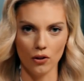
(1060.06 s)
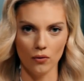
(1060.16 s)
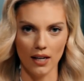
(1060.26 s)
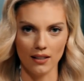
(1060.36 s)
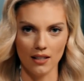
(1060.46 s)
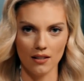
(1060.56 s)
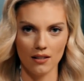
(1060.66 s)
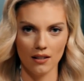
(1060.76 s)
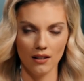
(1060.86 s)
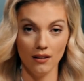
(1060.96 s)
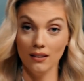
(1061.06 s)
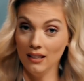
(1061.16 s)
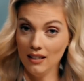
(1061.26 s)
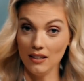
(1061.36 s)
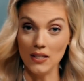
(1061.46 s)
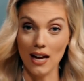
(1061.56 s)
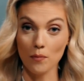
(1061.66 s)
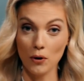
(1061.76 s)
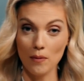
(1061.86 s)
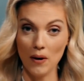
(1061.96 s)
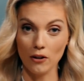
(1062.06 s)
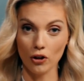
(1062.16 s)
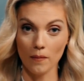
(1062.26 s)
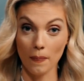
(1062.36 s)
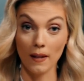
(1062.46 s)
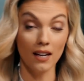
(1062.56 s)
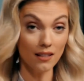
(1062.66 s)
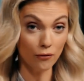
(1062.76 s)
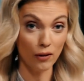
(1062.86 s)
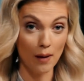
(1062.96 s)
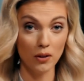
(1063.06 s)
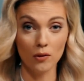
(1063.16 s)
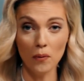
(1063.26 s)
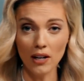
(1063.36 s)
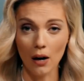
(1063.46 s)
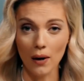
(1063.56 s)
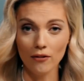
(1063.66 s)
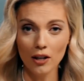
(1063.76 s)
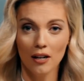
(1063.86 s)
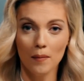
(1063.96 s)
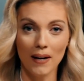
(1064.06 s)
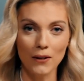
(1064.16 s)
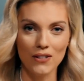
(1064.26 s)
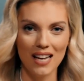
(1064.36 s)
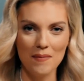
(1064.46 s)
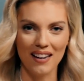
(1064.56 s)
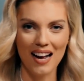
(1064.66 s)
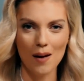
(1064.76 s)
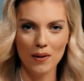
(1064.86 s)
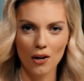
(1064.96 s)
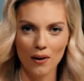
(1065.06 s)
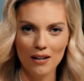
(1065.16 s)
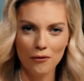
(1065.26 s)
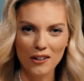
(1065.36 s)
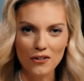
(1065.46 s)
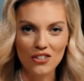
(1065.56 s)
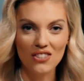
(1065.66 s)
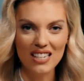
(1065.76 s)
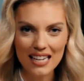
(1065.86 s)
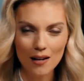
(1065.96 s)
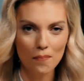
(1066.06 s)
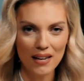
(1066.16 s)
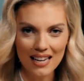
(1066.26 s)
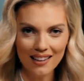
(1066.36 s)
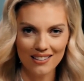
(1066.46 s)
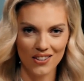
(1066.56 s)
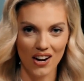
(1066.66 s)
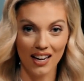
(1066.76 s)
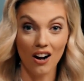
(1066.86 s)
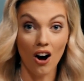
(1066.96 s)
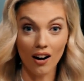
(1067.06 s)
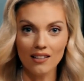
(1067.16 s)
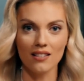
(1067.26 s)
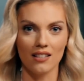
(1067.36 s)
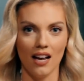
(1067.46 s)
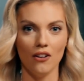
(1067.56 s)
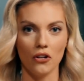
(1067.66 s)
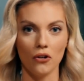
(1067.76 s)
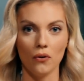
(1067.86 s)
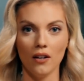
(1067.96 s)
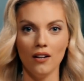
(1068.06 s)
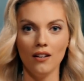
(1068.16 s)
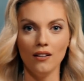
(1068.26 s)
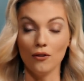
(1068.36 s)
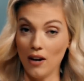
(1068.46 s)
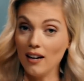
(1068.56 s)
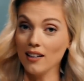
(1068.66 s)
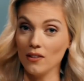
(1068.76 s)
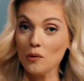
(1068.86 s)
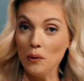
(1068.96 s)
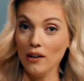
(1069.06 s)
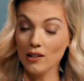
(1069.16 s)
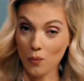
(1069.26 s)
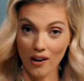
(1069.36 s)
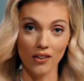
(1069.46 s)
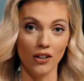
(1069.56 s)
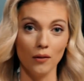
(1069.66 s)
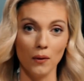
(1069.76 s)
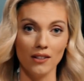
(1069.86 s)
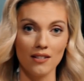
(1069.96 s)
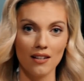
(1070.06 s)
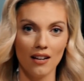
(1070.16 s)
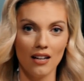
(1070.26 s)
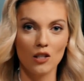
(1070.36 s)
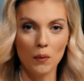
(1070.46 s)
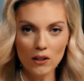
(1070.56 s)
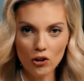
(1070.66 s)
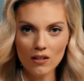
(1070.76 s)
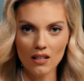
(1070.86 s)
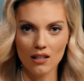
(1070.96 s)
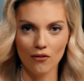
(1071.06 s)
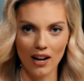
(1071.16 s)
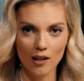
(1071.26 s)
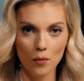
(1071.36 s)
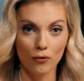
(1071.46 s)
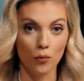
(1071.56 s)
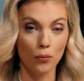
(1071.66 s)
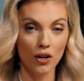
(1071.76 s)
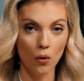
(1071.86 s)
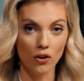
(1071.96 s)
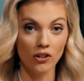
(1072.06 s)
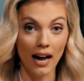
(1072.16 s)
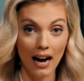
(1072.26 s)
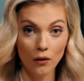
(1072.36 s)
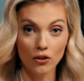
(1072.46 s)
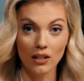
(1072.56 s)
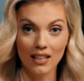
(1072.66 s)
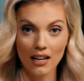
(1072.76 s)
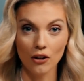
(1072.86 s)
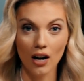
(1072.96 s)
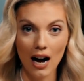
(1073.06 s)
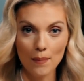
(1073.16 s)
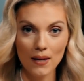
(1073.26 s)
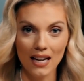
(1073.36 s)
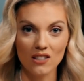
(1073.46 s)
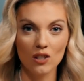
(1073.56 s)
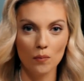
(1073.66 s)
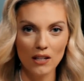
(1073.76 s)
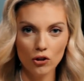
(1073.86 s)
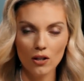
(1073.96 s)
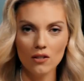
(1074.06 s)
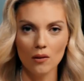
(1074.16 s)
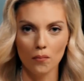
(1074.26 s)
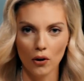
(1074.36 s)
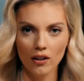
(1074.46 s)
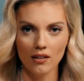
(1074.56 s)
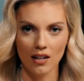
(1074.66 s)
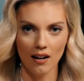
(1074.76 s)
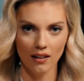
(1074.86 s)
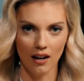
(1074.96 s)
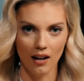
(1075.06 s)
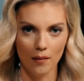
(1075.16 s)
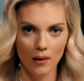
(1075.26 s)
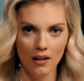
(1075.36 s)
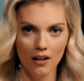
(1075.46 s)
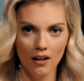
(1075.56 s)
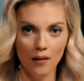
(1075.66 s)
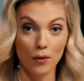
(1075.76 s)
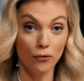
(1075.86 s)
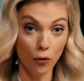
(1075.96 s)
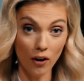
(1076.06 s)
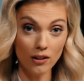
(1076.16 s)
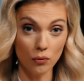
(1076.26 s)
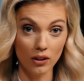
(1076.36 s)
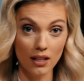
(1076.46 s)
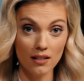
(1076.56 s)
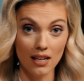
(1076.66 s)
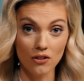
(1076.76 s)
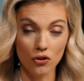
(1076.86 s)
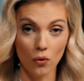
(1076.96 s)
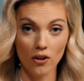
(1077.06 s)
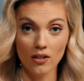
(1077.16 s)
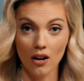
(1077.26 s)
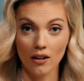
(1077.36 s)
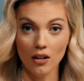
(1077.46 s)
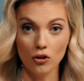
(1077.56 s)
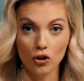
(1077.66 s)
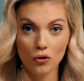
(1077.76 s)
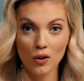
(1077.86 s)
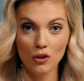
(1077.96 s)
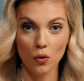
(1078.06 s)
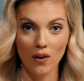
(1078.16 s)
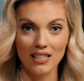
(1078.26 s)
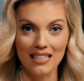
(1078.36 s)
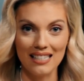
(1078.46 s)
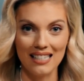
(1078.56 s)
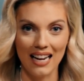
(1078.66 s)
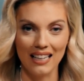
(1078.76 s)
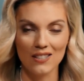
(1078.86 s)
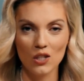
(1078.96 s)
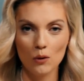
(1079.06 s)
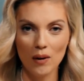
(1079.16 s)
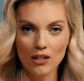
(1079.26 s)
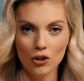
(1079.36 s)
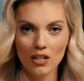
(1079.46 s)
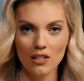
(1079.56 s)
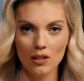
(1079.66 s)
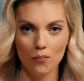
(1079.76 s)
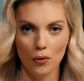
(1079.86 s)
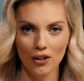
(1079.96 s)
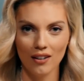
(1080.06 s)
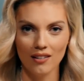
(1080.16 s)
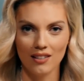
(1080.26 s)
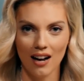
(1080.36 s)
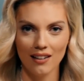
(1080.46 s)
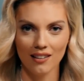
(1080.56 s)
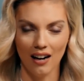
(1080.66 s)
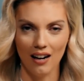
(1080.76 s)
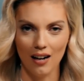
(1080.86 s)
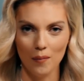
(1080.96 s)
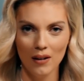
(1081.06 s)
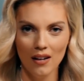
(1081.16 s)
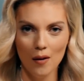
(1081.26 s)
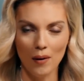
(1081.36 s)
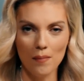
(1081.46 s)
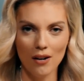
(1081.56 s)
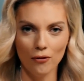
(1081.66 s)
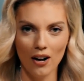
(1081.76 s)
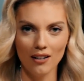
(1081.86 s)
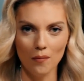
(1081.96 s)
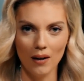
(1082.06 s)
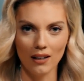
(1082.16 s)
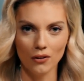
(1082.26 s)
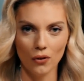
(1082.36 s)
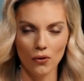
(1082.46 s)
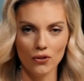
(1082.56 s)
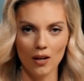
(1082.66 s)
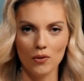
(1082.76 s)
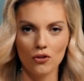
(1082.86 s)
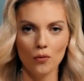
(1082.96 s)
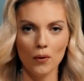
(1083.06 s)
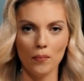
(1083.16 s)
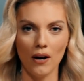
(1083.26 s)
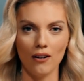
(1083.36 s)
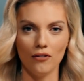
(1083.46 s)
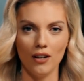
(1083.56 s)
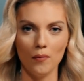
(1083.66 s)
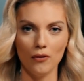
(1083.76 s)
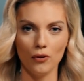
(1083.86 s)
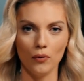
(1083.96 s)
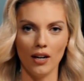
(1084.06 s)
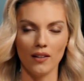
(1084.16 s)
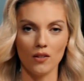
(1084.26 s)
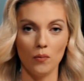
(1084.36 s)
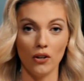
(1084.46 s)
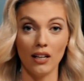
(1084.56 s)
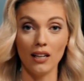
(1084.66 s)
correctness. It's not a pretty picture. It is a fabulous book, however. Michael sent me a copy already for a little sneak peek so that I can honestly tell you, you've got to get this book. It's one of the good ones. Speechless is available for pre-order now, and you can get your copy at Speechless Book dot com before it's released in stores on June twenty-second, Speechless Book dot com, by my friend Michael Knowles. I'm super proud of him for writing this book.